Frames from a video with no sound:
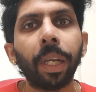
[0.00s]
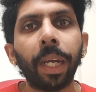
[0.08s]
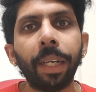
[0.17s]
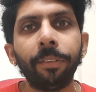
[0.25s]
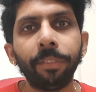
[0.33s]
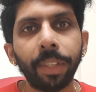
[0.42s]

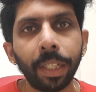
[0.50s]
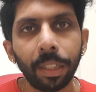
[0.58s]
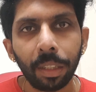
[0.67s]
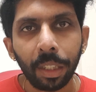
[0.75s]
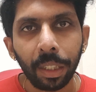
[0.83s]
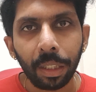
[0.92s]
and very
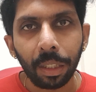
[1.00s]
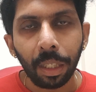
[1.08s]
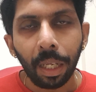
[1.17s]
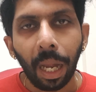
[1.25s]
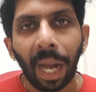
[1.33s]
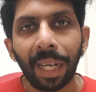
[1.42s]
thick.
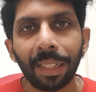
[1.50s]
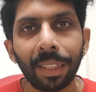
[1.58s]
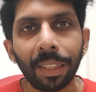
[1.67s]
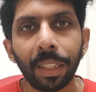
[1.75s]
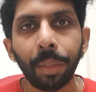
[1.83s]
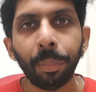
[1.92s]
At the
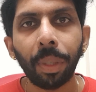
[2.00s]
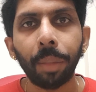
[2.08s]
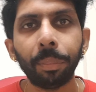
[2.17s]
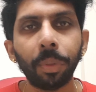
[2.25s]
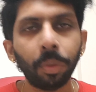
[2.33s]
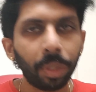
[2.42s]
same
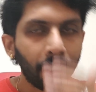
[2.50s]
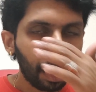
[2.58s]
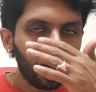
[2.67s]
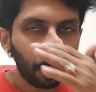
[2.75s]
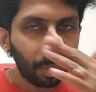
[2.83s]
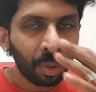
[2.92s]
time, you
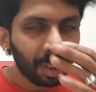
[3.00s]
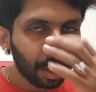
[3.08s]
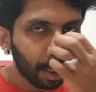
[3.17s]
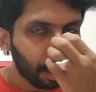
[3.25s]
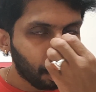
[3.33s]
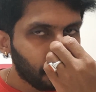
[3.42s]
can use
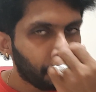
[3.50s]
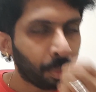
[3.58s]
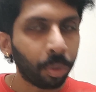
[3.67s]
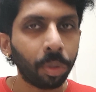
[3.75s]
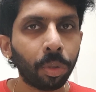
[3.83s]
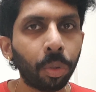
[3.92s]
that
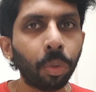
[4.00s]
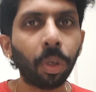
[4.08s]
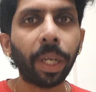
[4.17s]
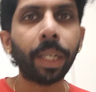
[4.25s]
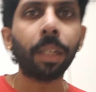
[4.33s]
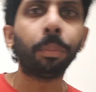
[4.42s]
notebook to
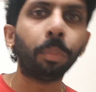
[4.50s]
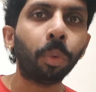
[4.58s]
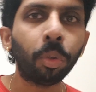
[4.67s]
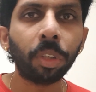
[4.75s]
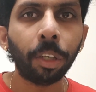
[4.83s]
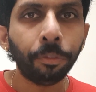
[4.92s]
write
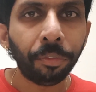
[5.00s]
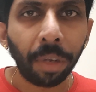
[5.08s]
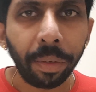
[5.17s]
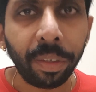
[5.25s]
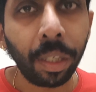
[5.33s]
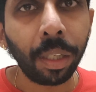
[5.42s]
more than
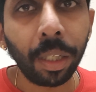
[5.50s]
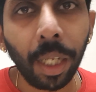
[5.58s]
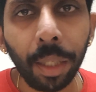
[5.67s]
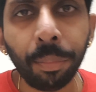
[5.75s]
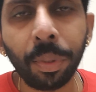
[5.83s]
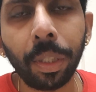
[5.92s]
500
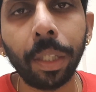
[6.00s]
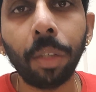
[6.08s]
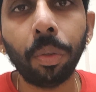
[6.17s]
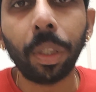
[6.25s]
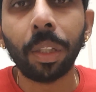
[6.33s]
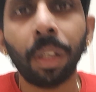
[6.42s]
times, and you
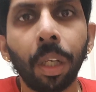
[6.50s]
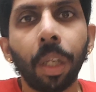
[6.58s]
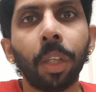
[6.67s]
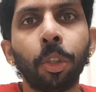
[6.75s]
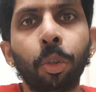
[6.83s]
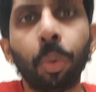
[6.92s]
can
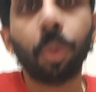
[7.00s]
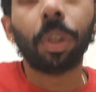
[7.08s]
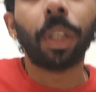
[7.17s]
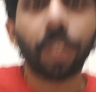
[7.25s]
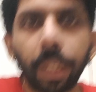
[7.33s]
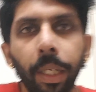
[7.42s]
store
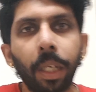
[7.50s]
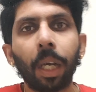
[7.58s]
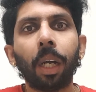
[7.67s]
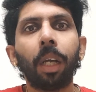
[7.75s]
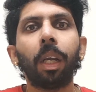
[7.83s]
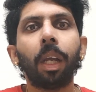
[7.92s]
the
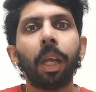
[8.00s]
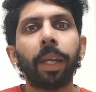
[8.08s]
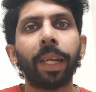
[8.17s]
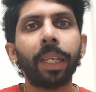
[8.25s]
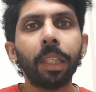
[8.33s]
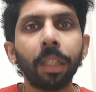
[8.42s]
data
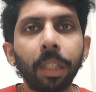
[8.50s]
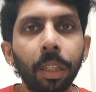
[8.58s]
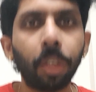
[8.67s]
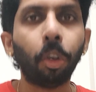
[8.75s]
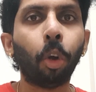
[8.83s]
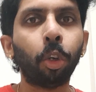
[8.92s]
in
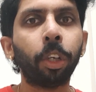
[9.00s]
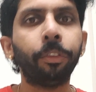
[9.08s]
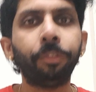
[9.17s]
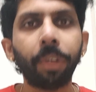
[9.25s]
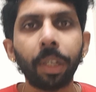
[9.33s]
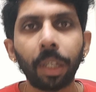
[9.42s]
your
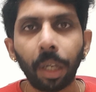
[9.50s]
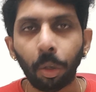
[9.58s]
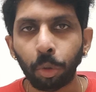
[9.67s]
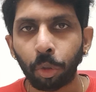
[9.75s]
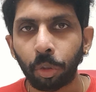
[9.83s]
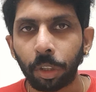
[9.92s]
different cloud
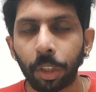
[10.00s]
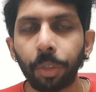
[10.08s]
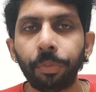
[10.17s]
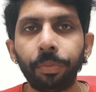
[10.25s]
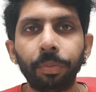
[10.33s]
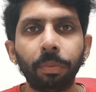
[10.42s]
storage. So
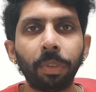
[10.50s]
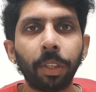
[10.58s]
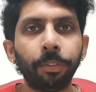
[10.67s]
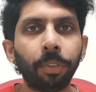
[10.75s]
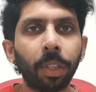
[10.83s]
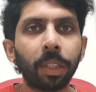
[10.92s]
say
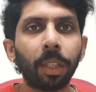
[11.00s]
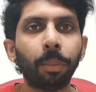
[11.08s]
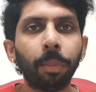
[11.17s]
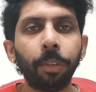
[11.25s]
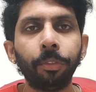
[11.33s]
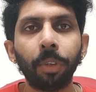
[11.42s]
for
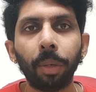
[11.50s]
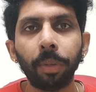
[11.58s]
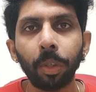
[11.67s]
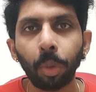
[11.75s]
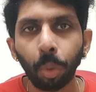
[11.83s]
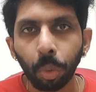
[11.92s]
example, if you have a
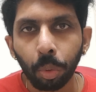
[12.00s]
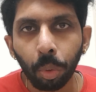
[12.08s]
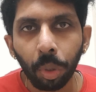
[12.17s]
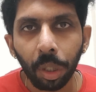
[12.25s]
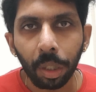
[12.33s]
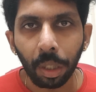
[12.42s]

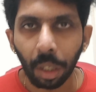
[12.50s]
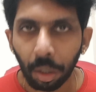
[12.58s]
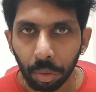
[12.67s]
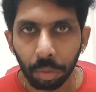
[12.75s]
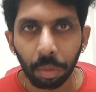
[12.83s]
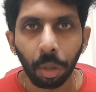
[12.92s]
Google
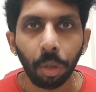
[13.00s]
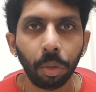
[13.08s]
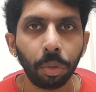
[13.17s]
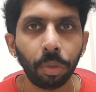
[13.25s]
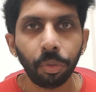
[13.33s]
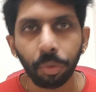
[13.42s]
Cloud
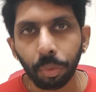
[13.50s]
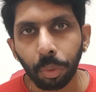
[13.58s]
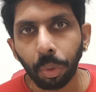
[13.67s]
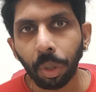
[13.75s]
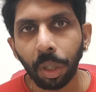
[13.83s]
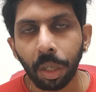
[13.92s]
or
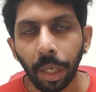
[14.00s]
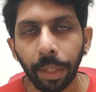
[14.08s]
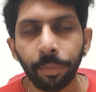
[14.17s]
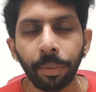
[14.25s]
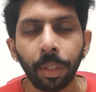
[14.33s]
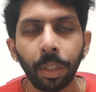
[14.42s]
Google
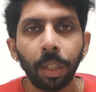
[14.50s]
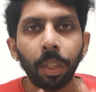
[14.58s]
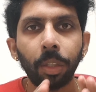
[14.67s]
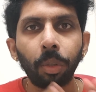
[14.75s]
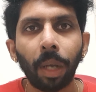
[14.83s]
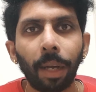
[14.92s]
Drive,
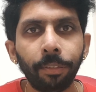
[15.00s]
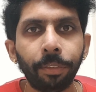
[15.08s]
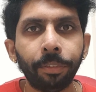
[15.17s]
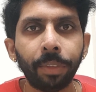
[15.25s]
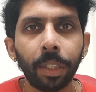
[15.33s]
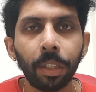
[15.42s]
you have
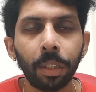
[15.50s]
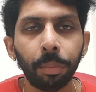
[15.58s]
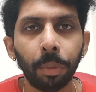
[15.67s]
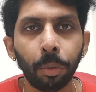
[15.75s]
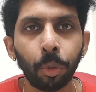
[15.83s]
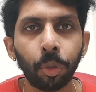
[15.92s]
15
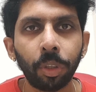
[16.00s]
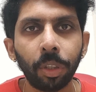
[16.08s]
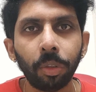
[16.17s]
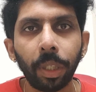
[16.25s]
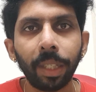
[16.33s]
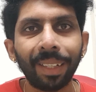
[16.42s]
GB of storage.
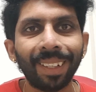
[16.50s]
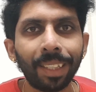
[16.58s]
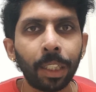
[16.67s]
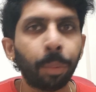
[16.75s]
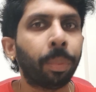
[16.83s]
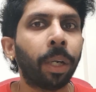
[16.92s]
You can create
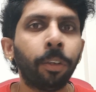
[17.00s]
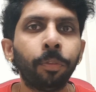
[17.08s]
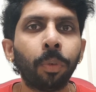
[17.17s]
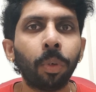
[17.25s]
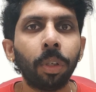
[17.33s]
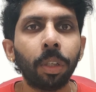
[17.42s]
separate
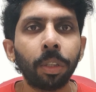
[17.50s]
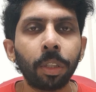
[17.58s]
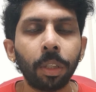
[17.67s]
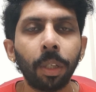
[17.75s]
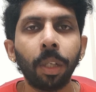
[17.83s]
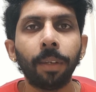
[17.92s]
folders
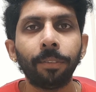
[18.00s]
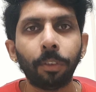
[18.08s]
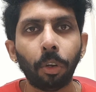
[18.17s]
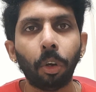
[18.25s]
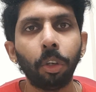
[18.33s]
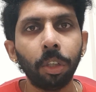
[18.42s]
for
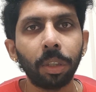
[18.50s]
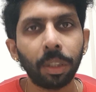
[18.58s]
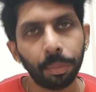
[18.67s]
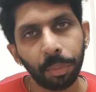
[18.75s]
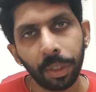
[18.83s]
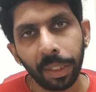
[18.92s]
all your
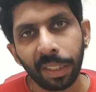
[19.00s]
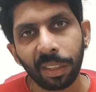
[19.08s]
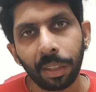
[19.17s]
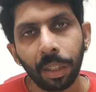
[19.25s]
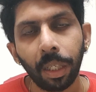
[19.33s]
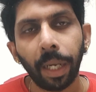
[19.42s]

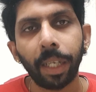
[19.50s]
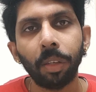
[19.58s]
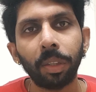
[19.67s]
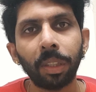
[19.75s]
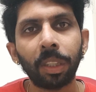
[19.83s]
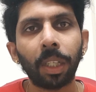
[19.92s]
subjects, and you
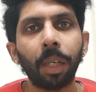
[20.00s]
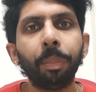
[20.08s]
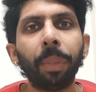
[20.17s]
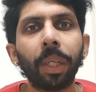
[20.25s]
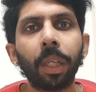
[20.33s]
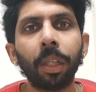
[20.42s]
can start
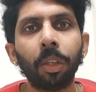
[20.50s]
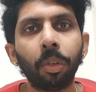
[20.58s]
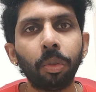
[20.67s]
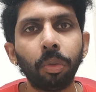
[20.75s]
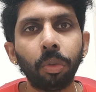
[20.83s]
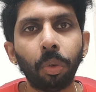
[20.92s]
making your
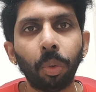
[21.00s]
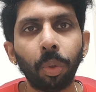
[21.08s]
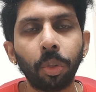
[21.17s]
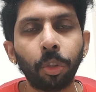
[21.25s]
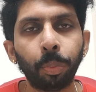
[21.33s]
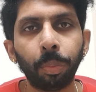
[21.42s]

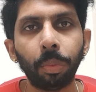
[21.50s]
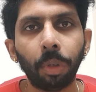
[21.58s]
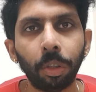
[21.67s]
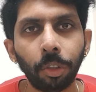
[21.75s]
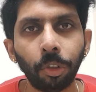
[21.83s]
notes or